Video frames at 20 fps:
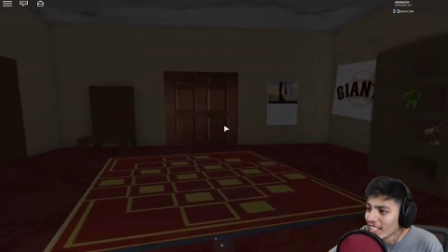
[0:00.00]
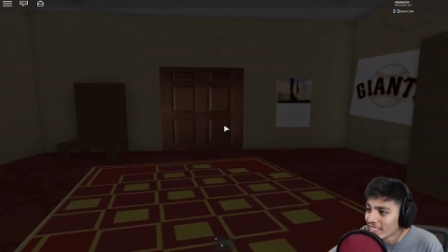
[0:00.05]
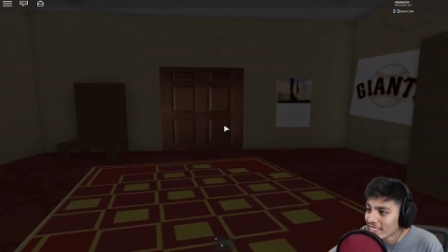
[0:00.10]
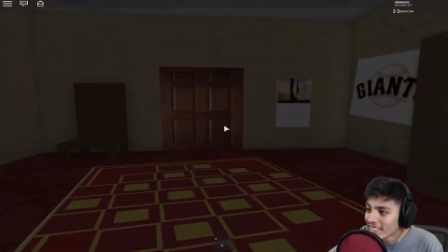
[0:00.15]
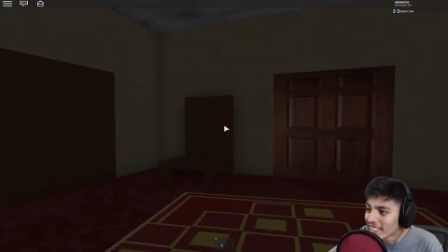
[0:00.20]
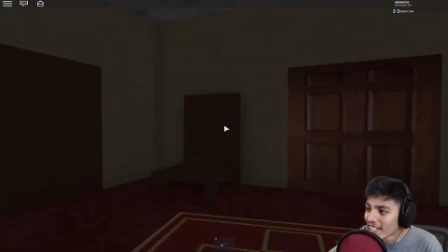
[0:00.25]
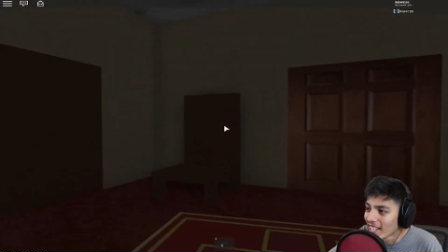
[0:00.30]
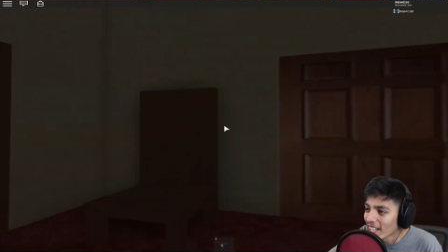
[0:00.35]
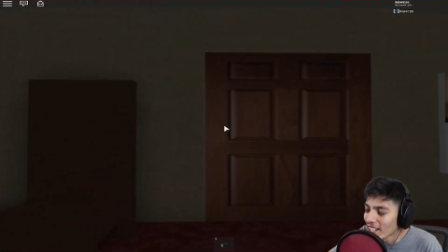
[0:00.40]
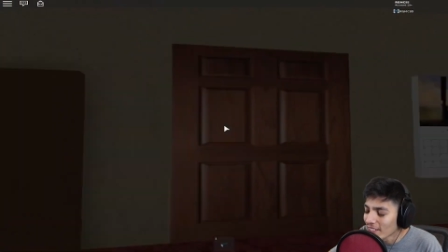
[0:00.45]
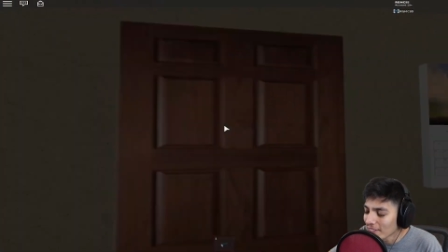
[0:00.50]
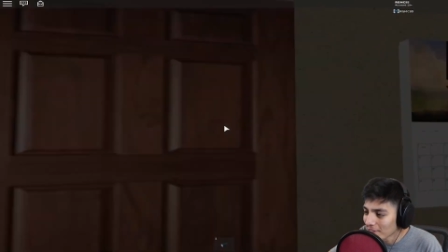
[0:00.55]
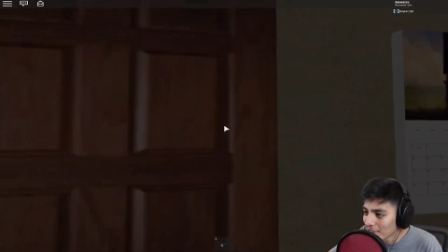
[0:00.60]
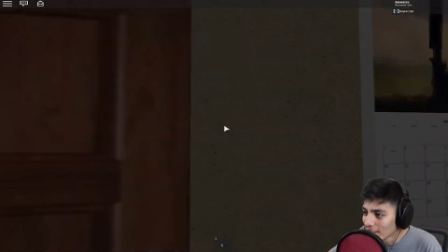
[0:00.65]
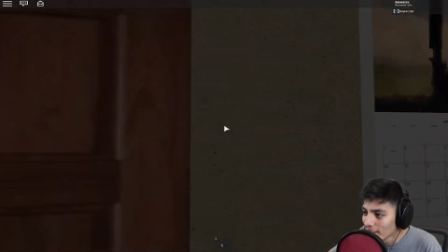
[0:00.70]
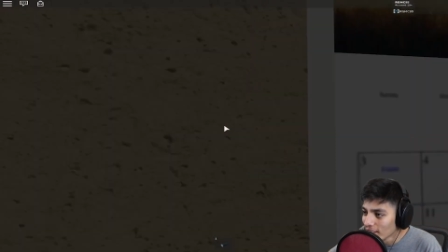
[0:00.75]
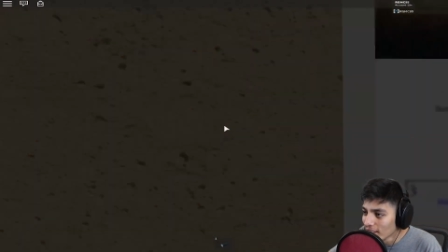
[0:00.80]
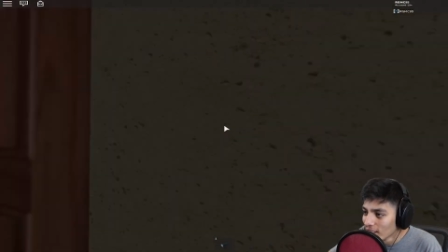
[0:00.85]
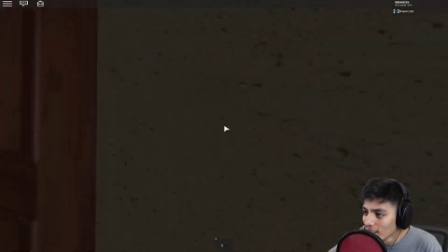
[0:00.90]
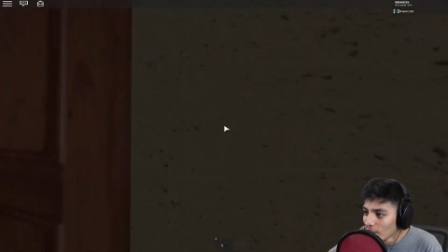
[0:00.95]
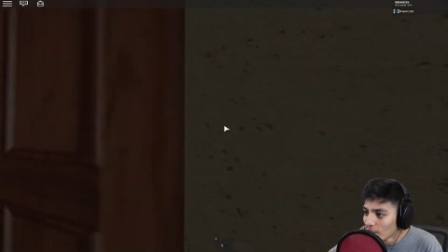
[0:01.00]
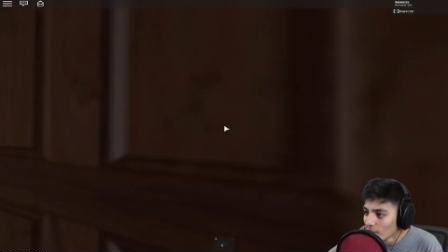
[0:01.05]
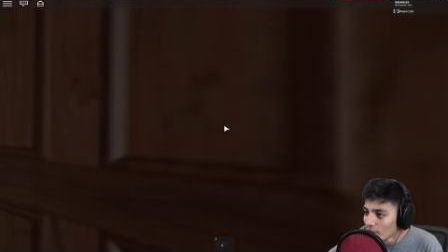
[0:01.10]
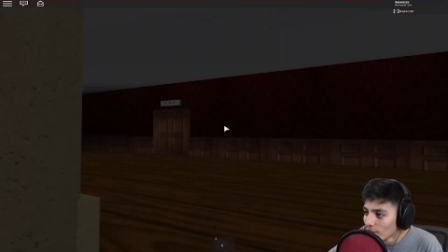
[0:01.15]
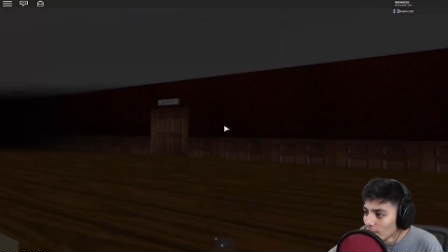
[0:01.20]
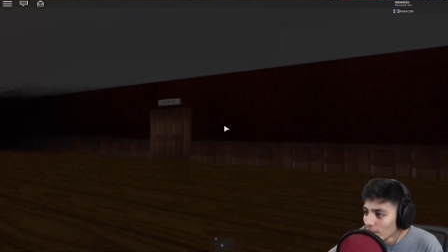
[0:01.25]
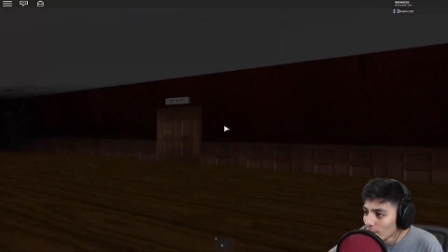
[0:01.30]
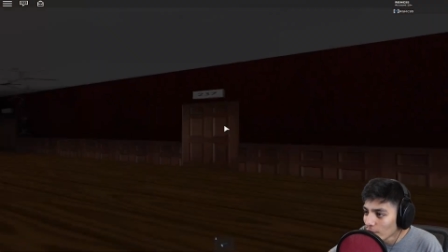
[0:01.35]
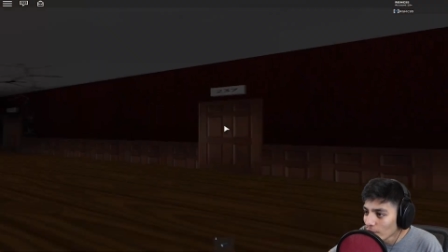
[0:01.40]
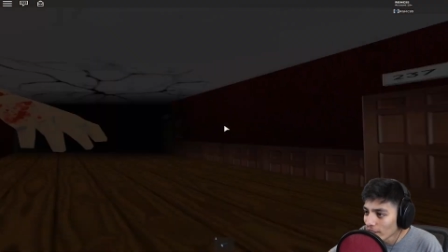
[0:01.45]
let's get out of here.
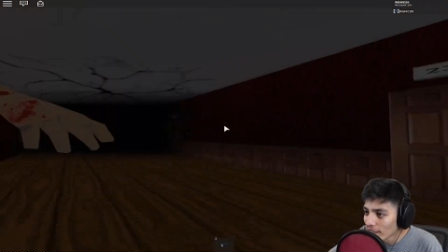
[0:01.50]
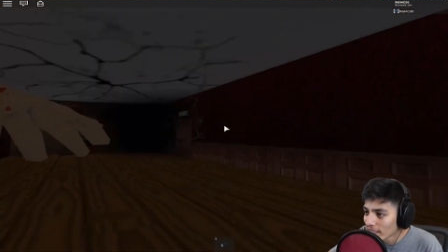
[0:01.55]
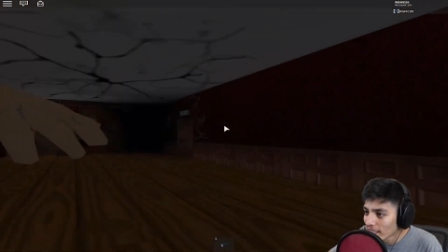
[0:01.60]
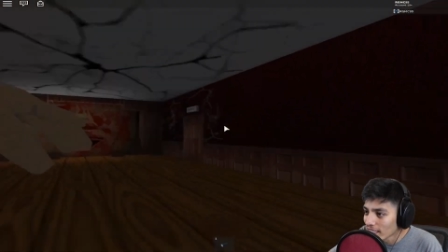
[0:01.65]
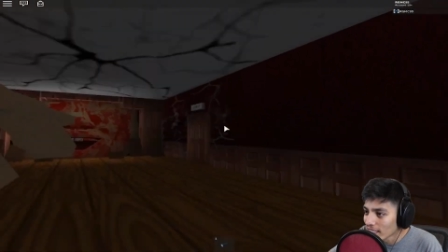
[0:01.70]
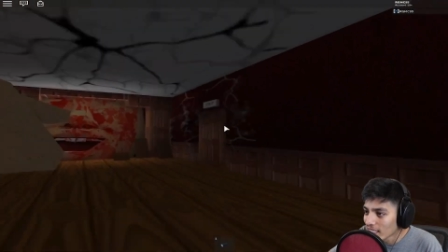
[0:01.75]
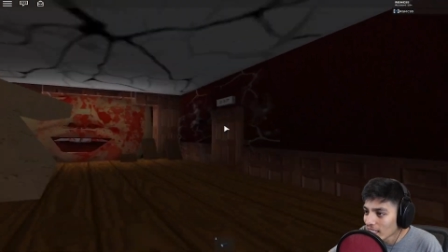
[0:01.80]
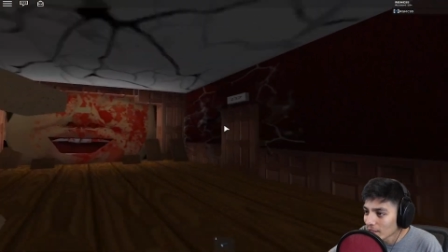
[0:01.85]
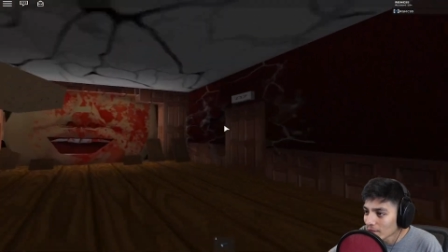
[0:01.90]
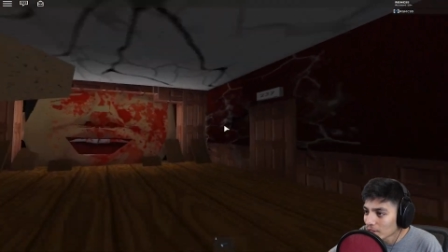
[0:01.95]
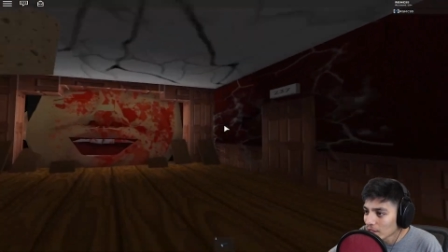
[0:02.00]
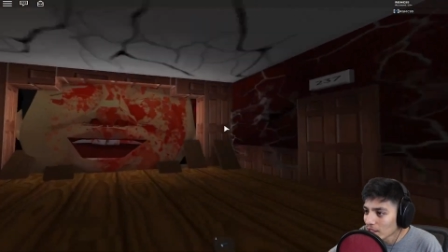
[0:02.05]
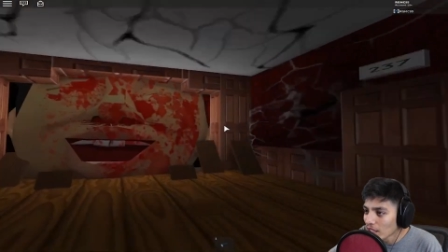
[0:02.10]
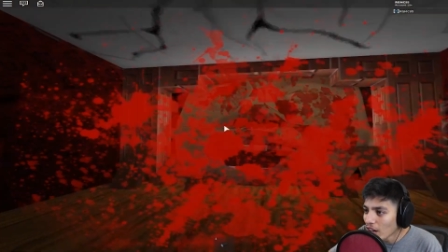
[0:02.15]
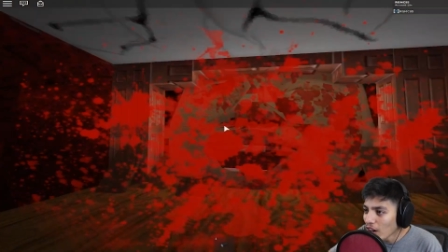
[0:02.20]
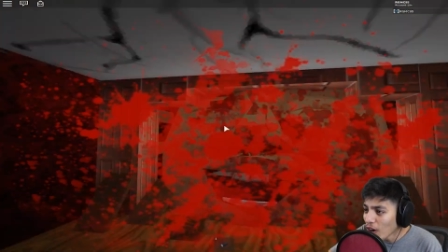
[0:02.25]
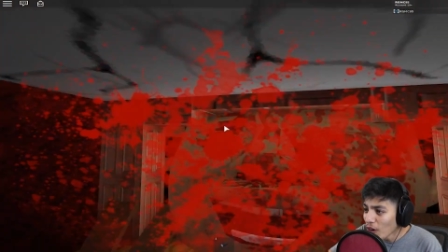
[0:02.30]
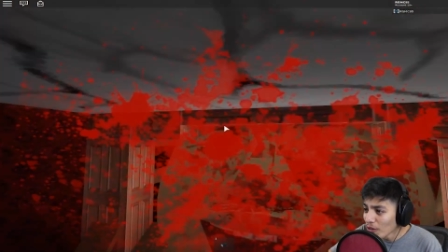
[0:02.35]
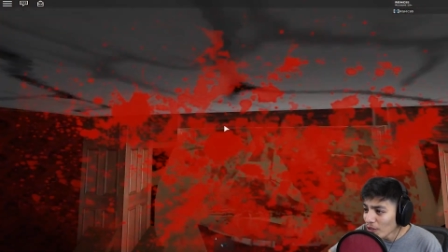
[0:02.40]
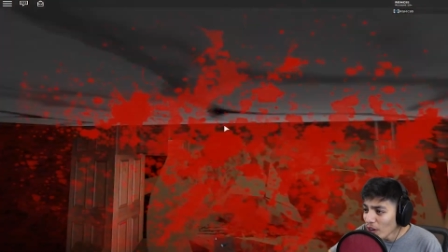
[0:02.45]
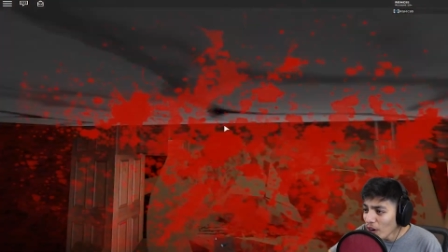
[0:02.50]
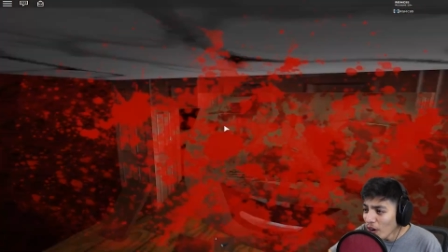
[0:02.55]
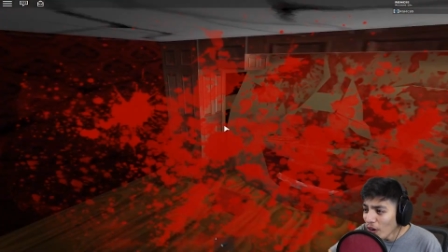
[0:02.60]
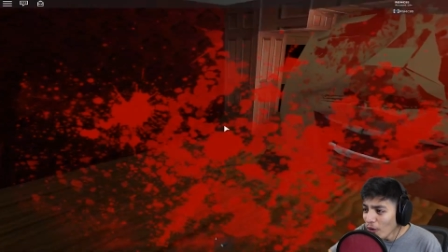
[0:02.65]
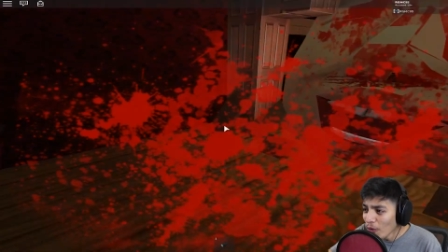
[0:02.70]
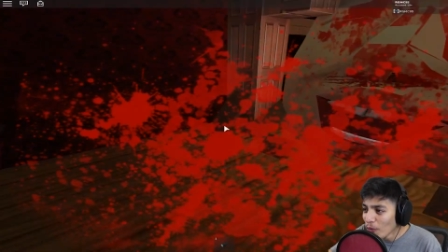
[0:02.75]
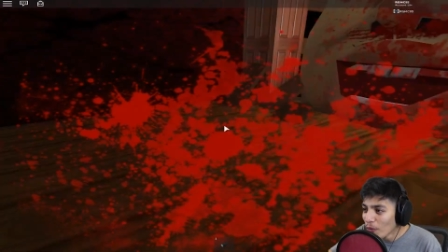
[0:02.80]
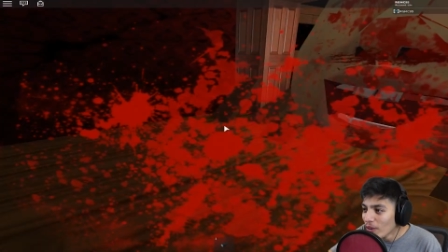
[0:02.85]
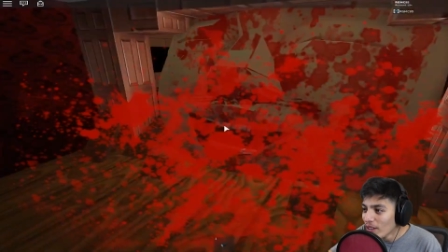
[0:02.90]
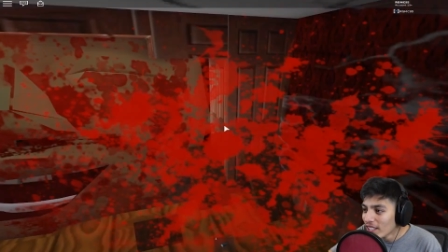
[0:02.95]
We don't want to get captured. Oh
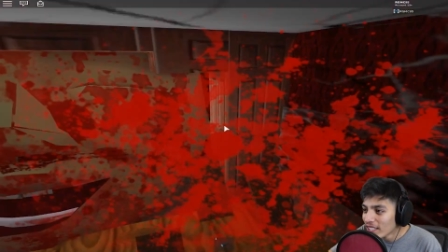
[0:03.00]
no!